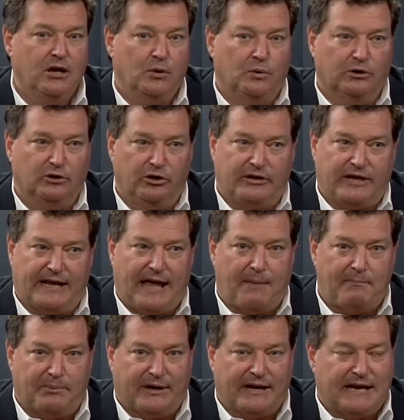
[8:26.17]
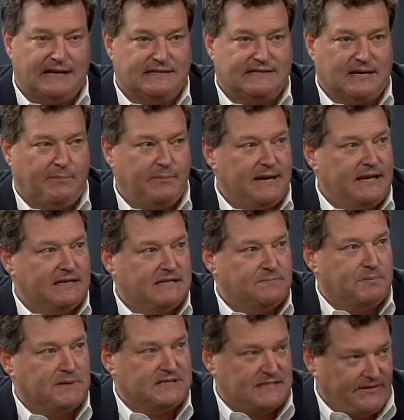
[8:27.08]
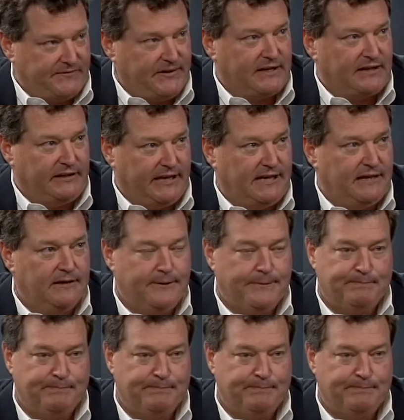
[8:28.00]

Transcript: We're looking at bringing somebody in specifically.